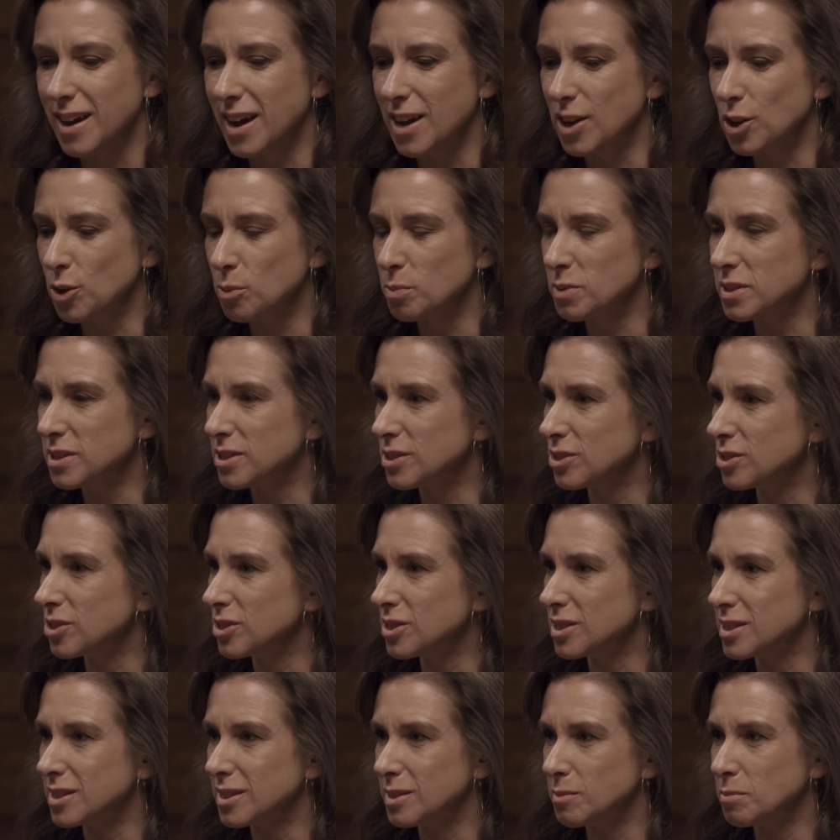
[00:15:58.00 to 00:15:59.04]
hope this is
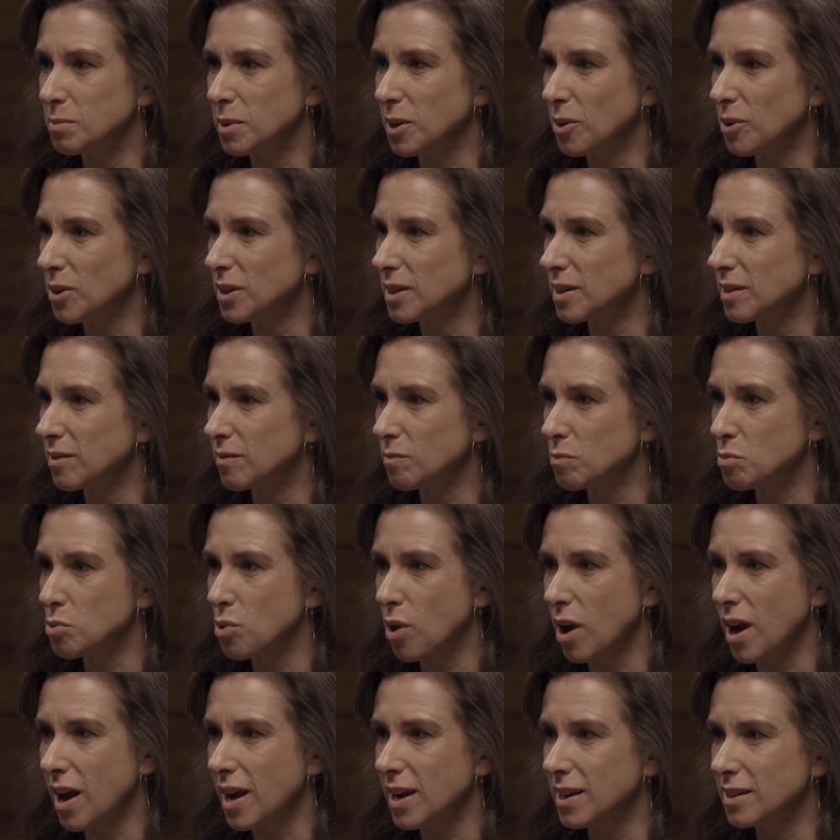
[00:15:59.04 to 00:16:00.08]
just a period of
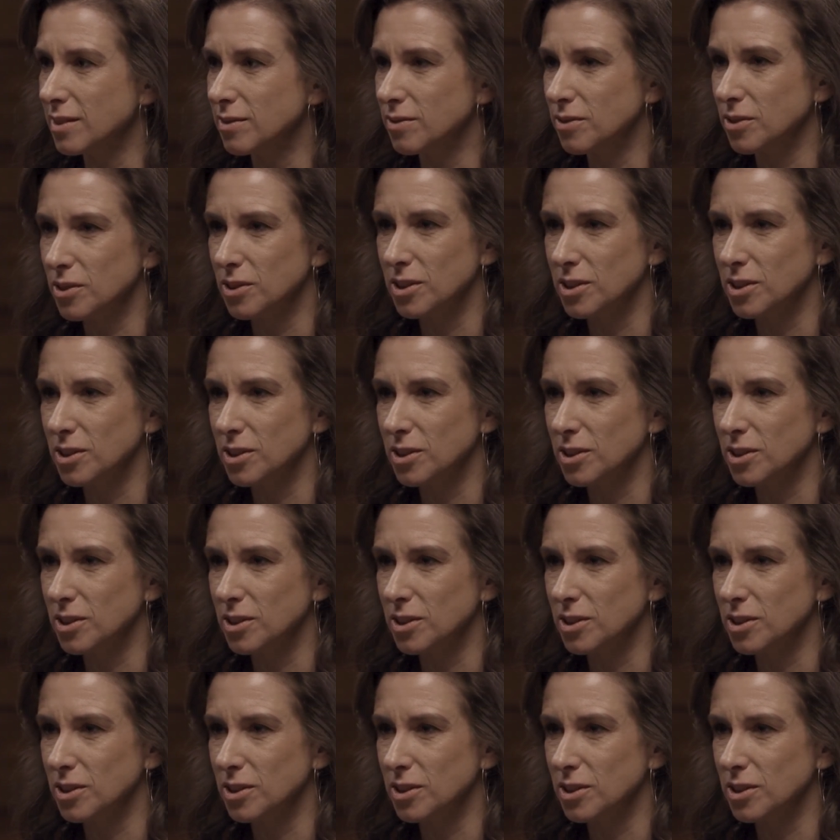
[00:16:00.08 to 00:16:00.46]
pride for